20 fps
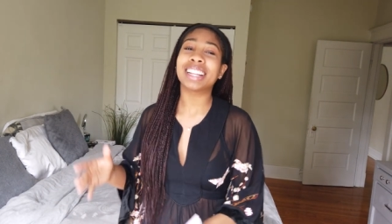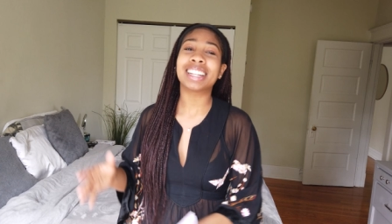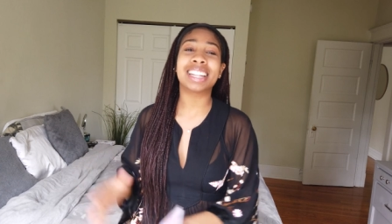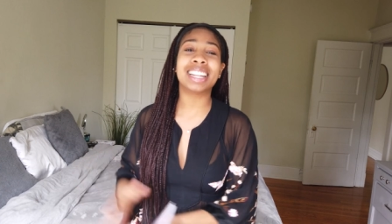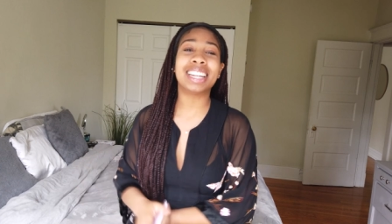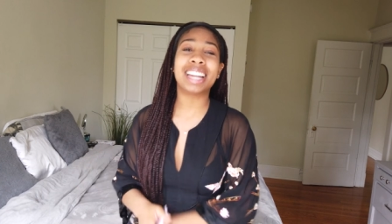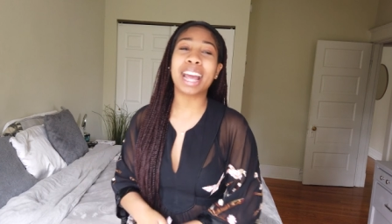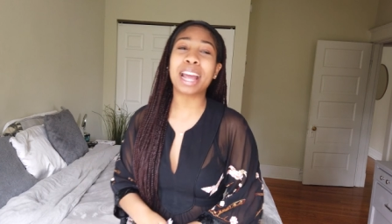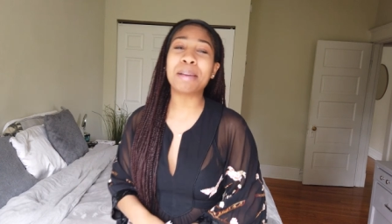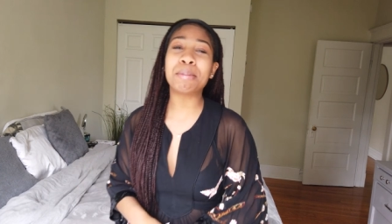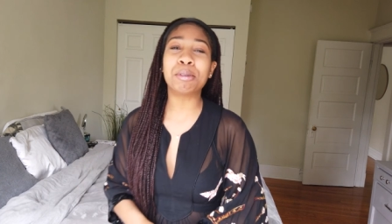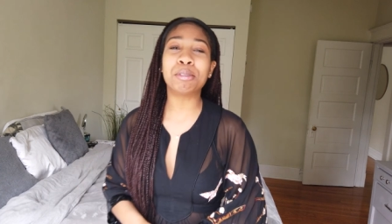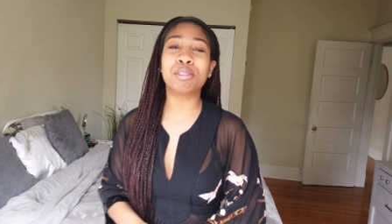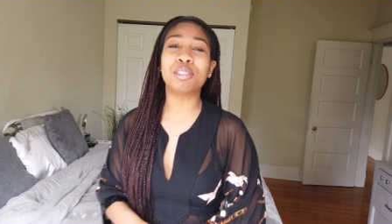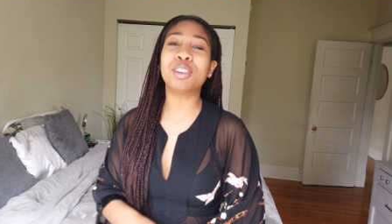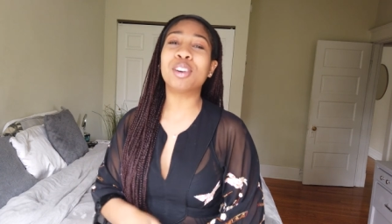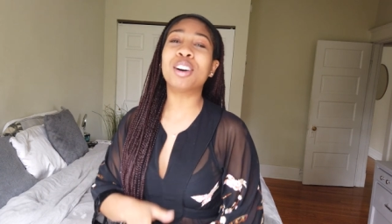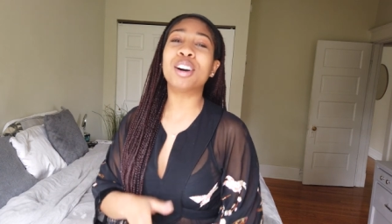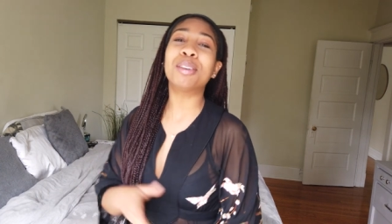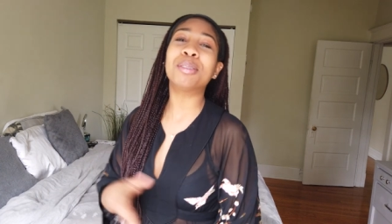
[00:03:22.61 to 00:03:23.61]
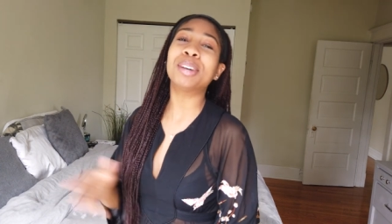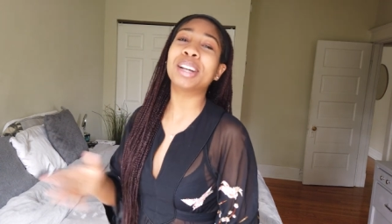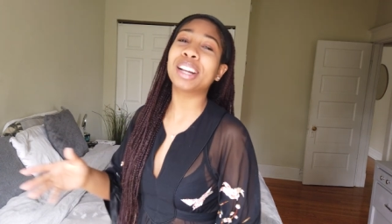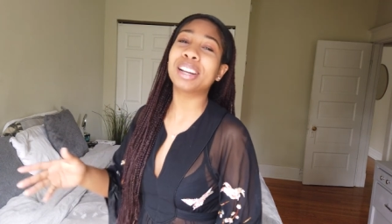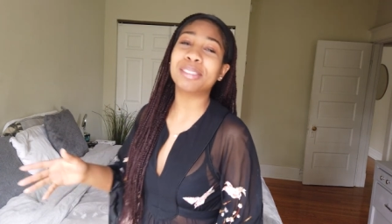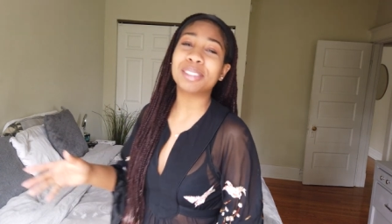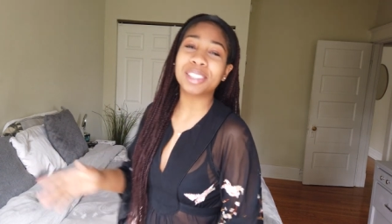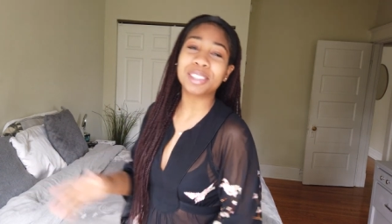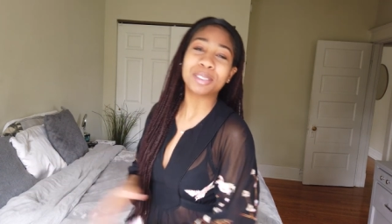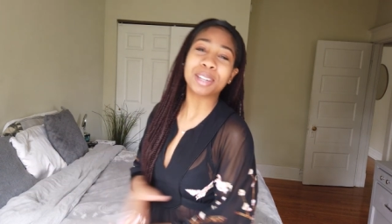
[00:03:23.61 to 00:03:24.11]
the day before
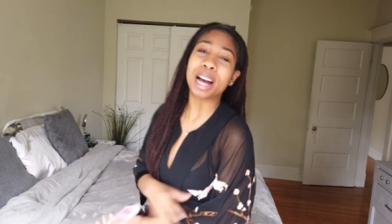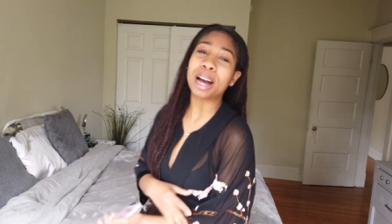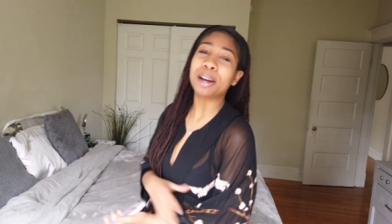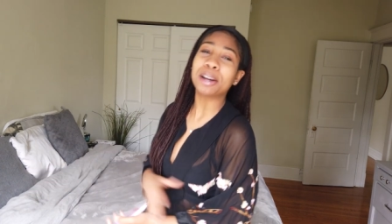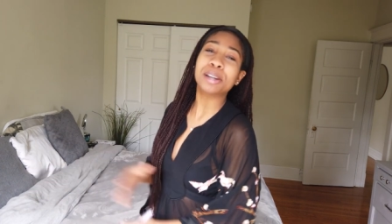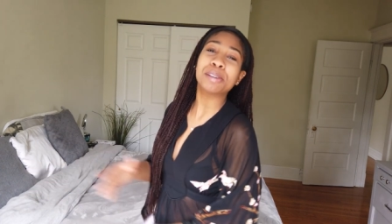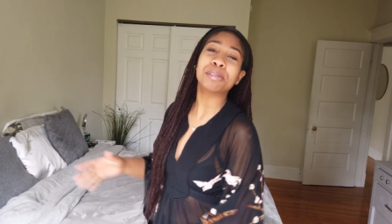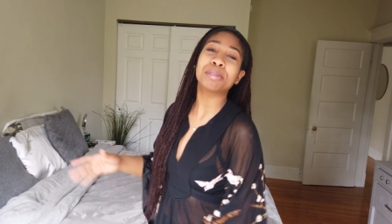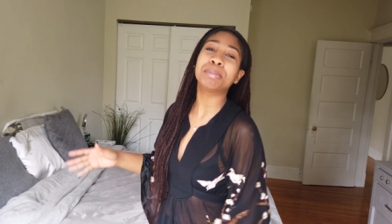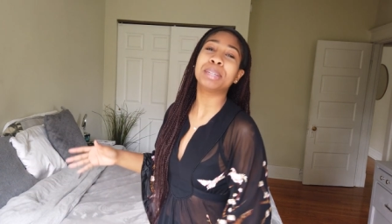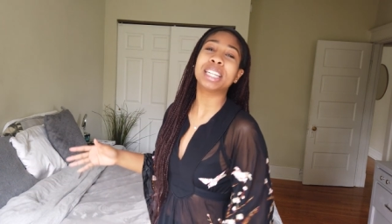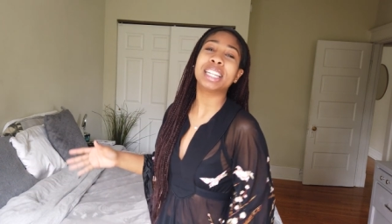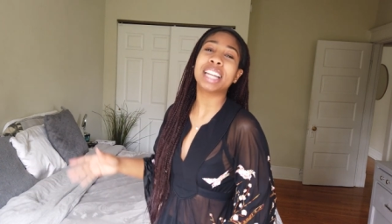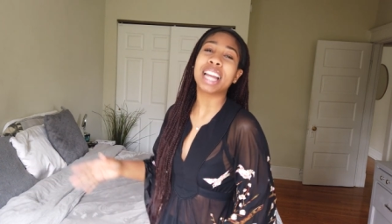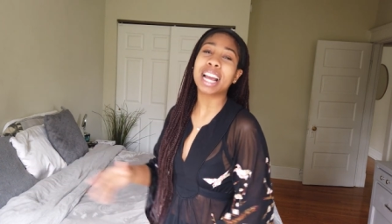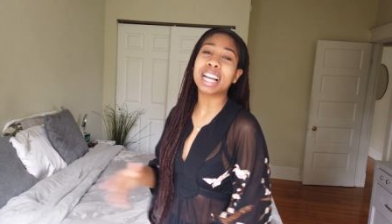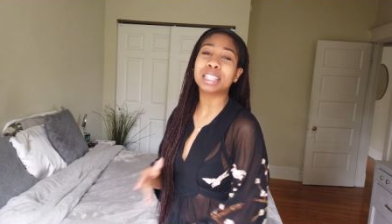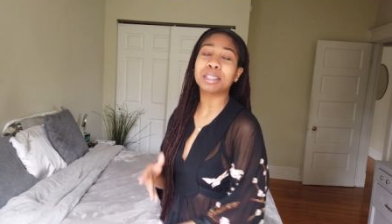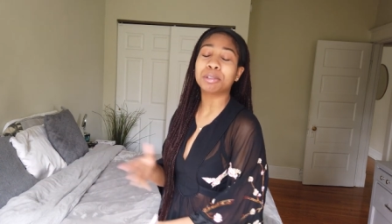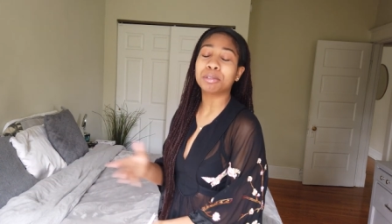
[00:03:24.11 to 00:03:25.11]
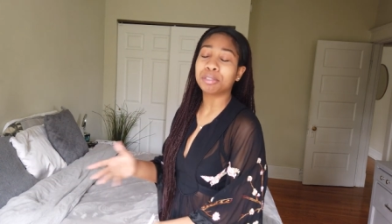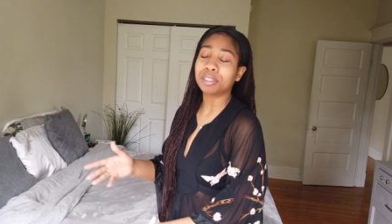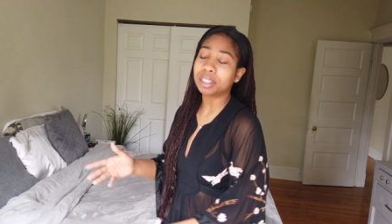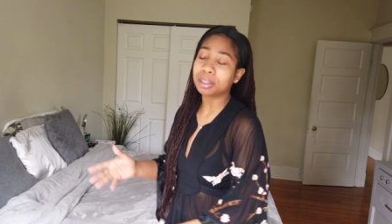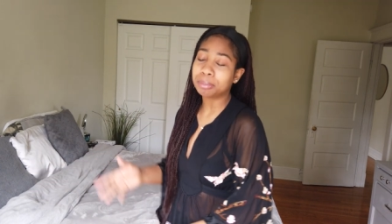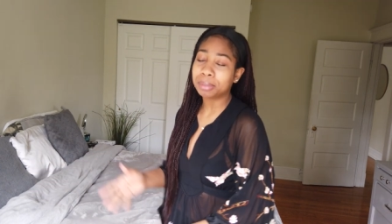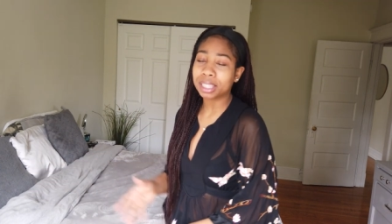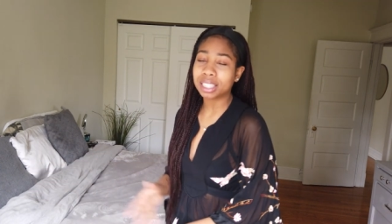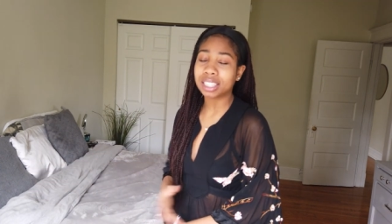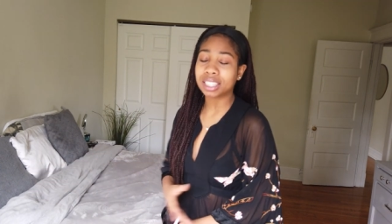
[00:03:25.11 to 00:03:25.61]
whatever, however many days
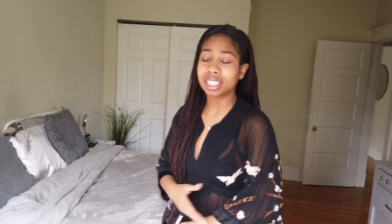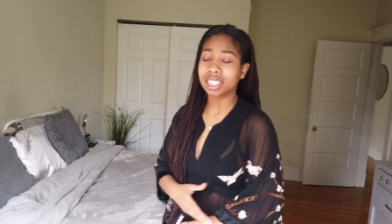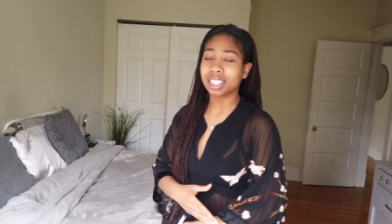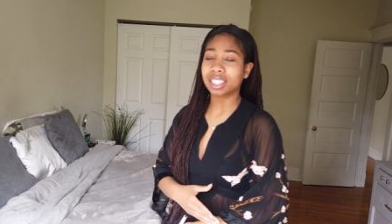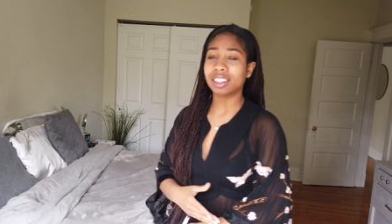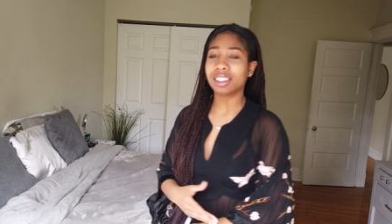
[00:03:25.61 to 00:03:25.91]
before the mixer.